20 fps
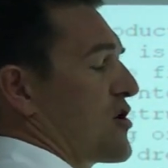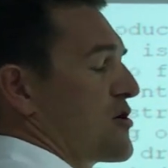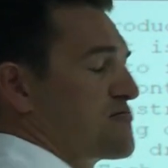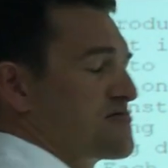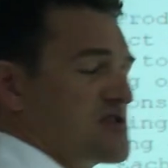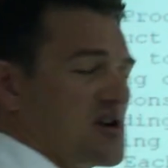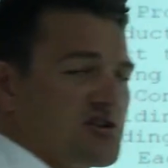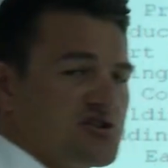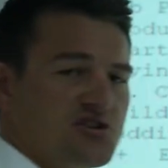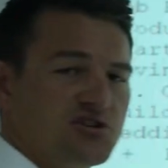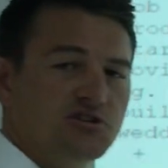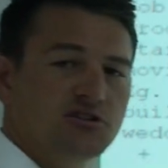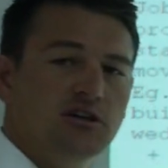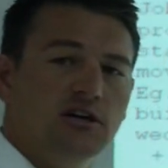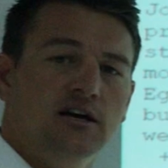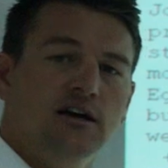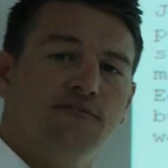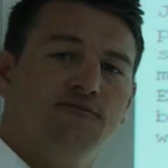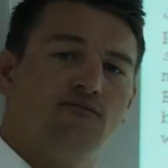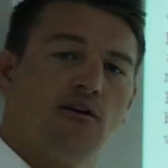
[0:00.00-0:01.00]
flow production.
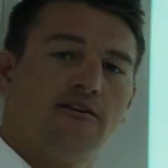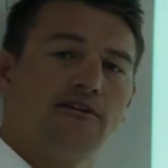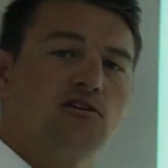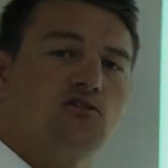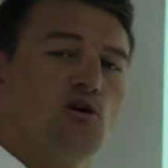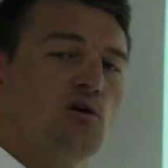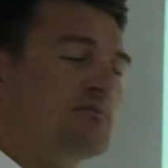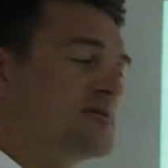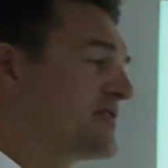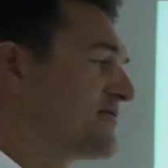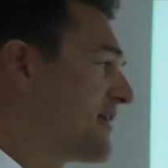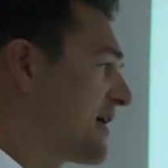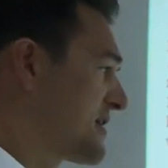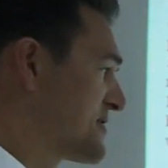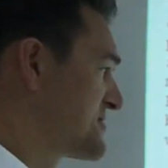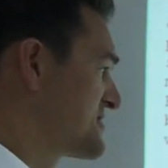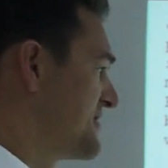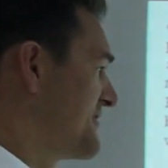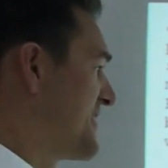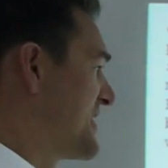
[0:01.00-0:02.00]
Very common
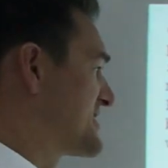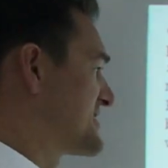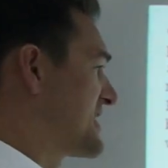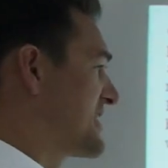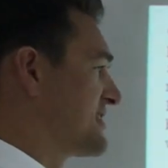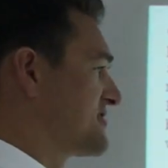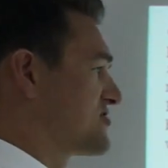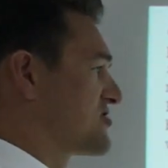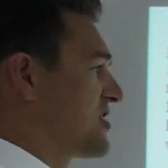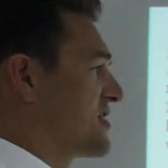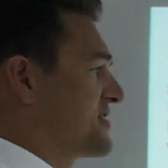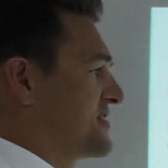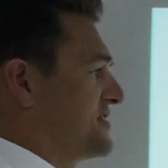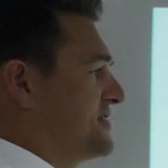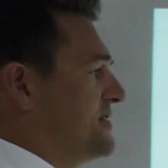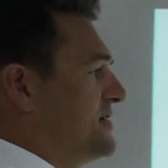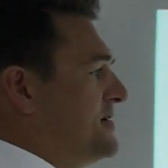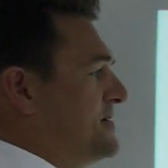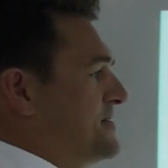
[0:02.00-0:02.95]
evaluative essay trying to